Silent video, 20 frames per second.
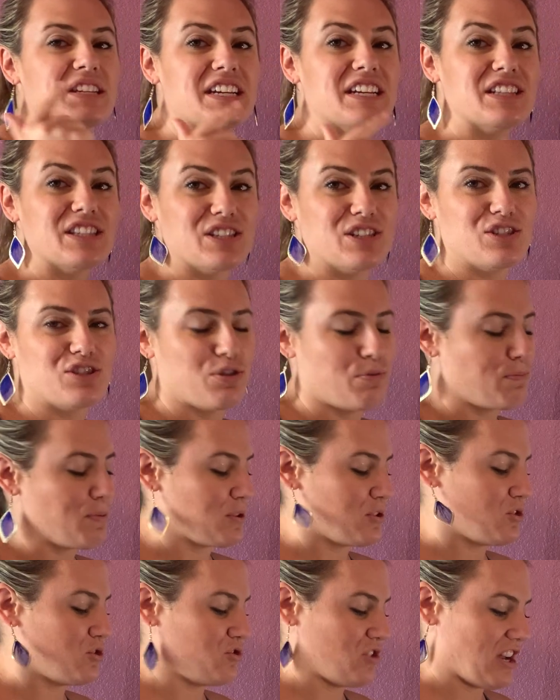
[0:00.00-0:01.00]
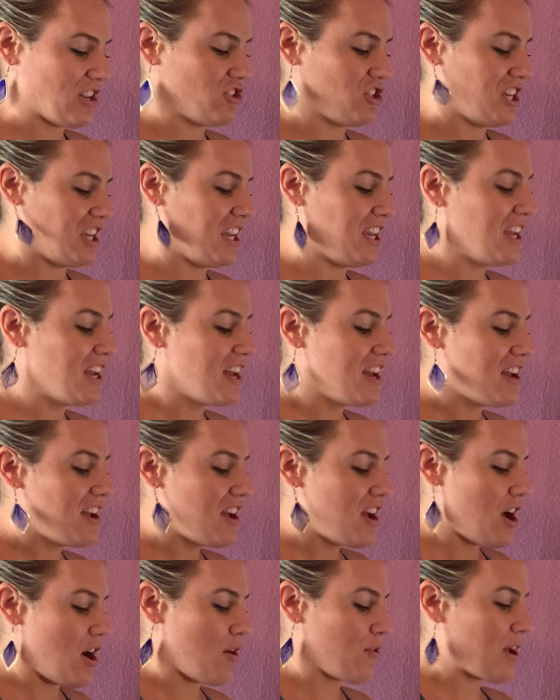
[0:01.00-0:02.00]
and it's super stretchy.
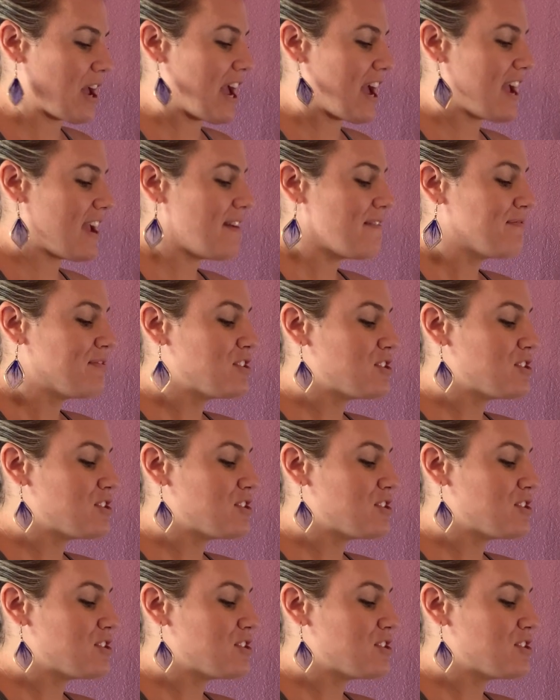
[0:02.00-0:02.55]
Okay,